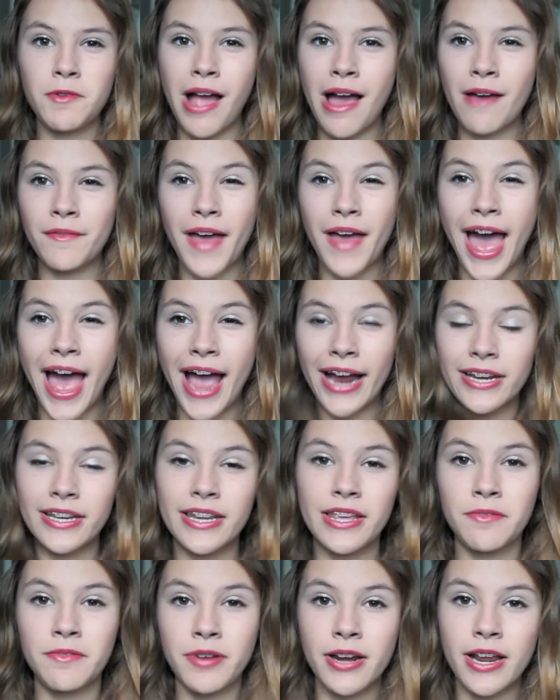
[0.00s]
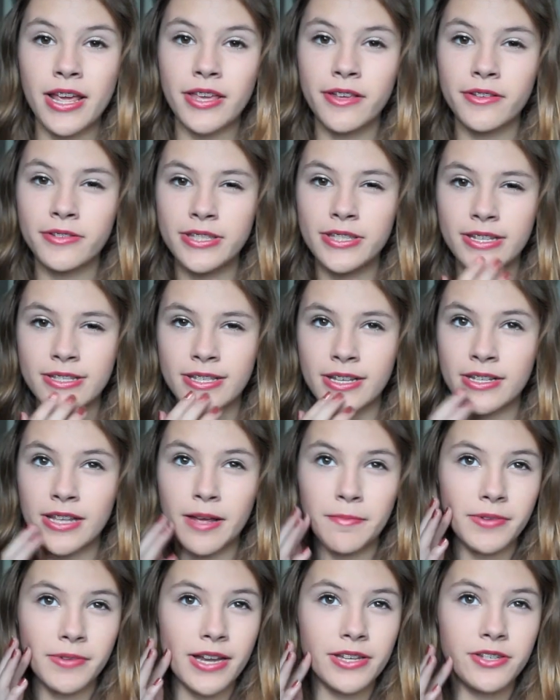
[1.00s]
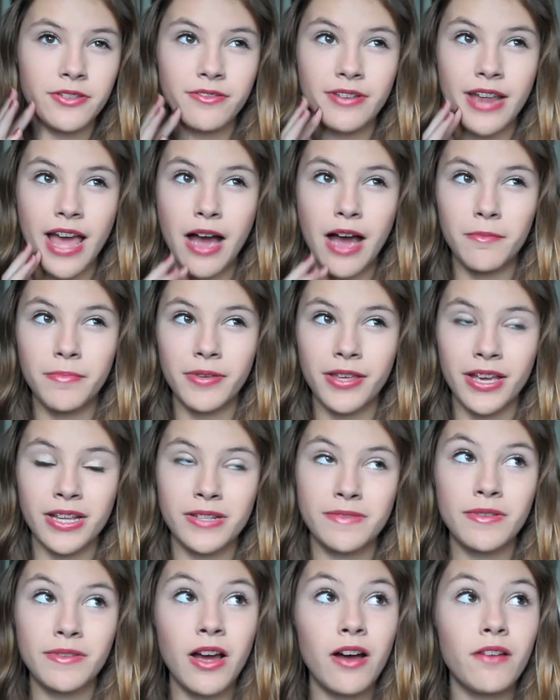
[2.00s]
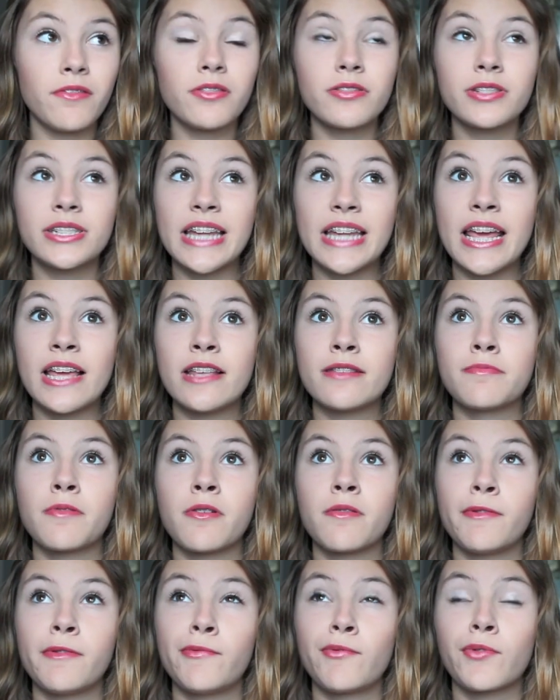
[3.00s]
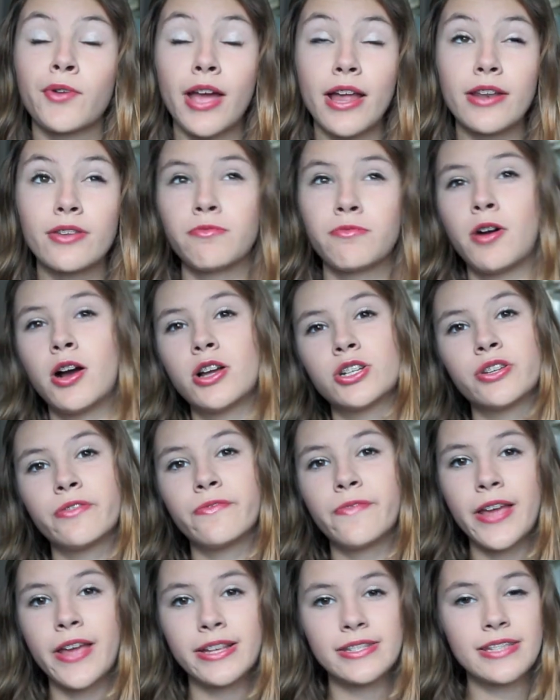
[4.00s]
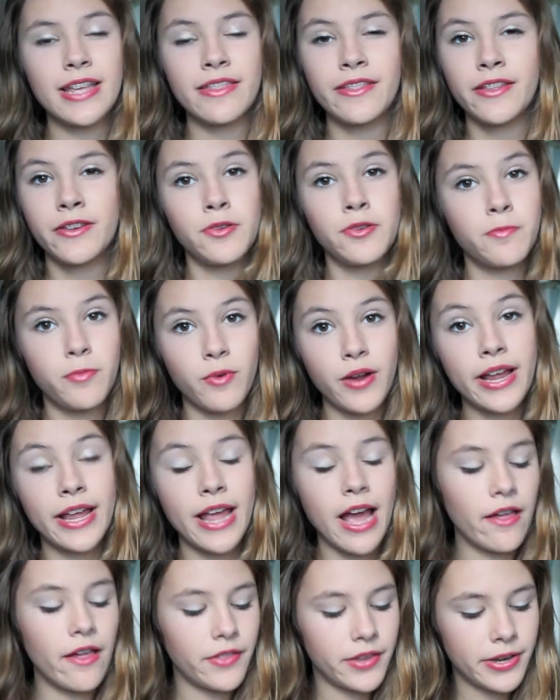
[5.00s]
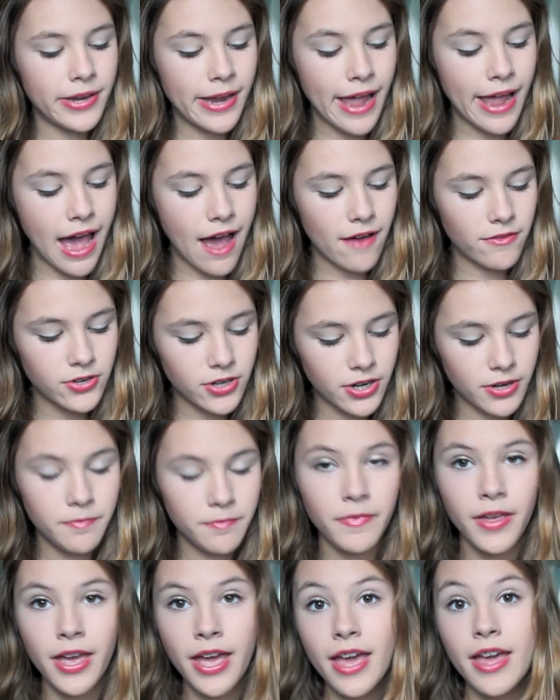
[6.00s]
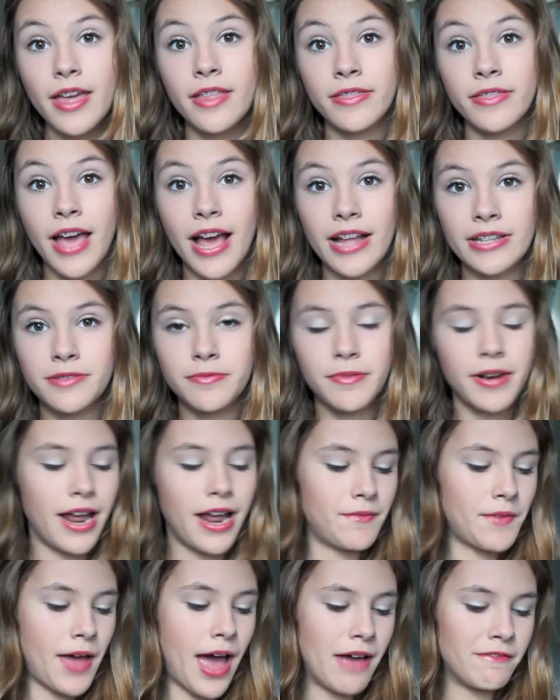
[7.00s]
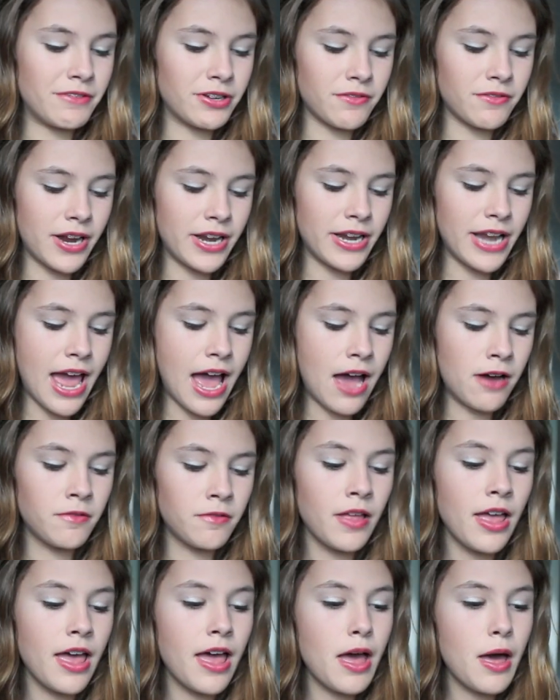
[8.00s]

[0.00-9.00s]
I have acne when I use this except I do now because we all have those days where we forget to wash your face and then you break out the day after. That's what I'm having right now.